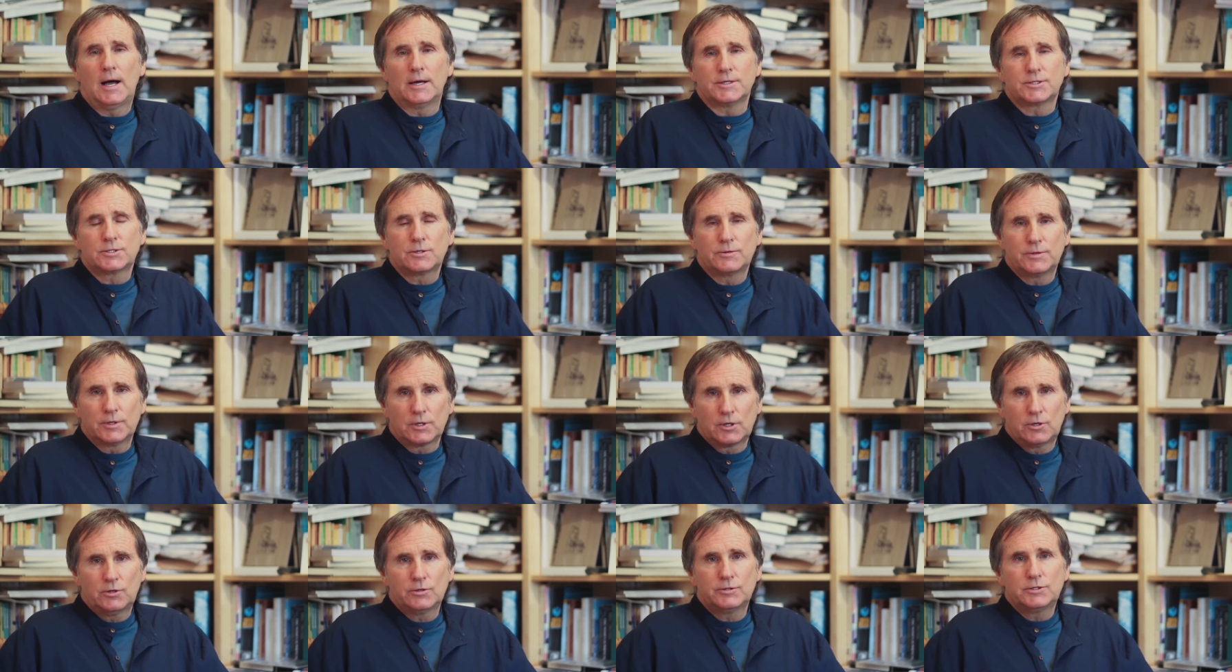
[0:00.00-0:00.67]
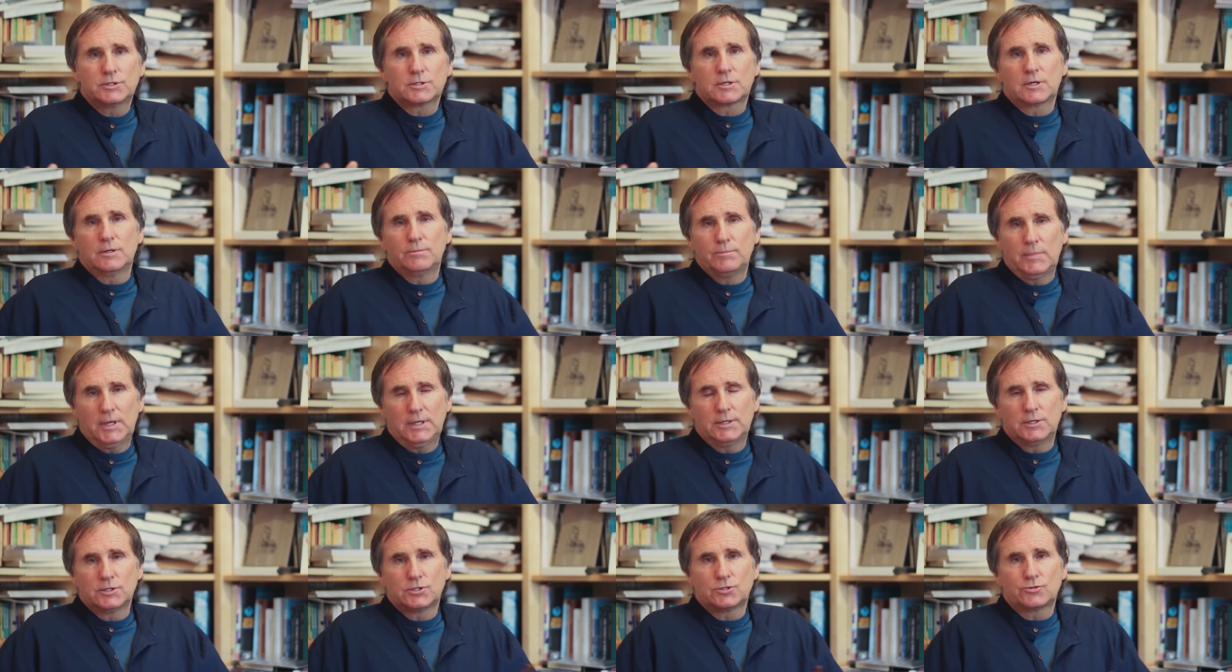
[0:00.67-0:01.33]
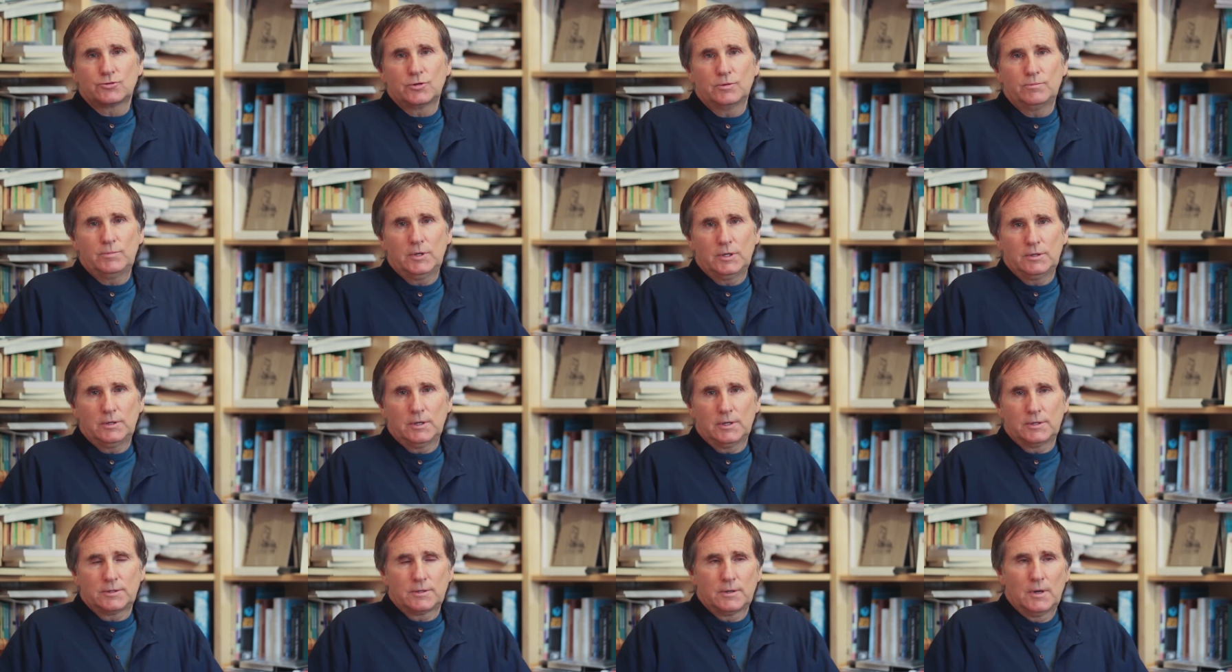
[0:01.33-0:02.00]
so that goods can be
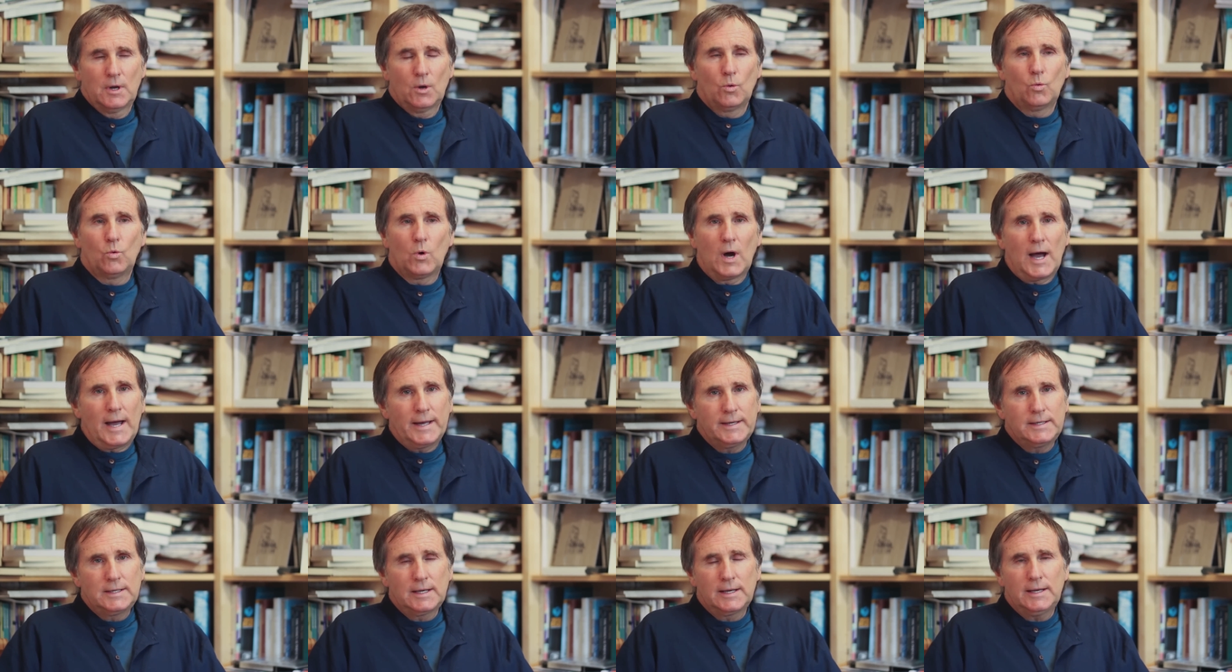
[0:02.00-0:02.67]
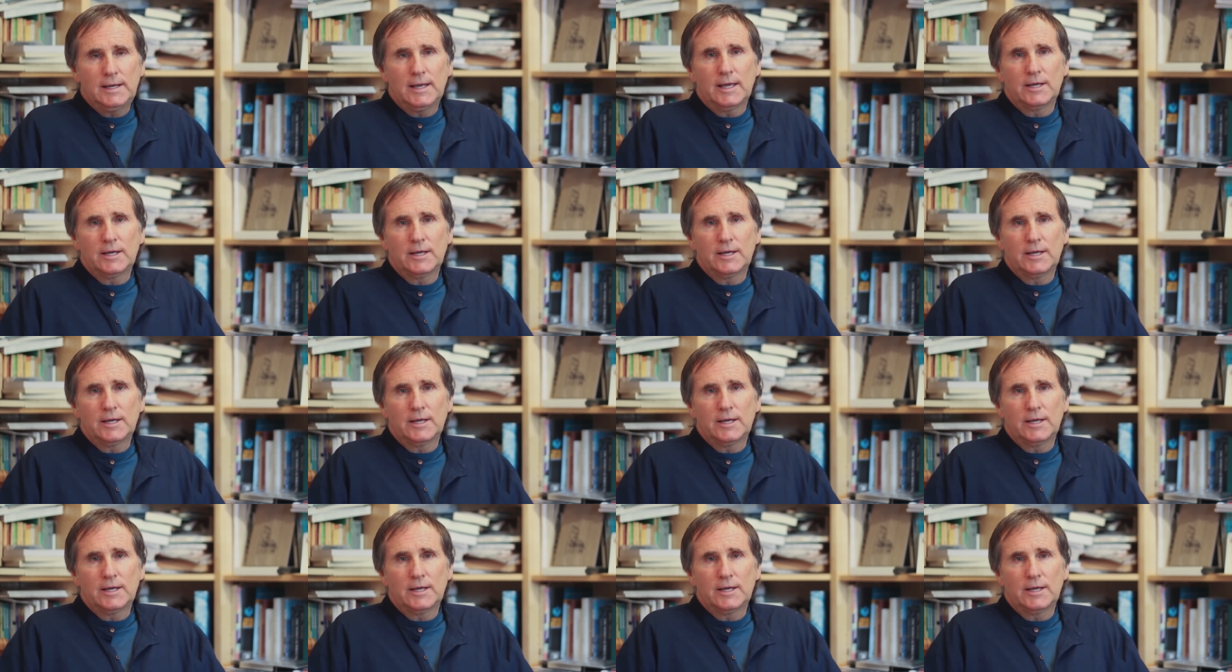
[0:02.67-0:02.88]
distributed widely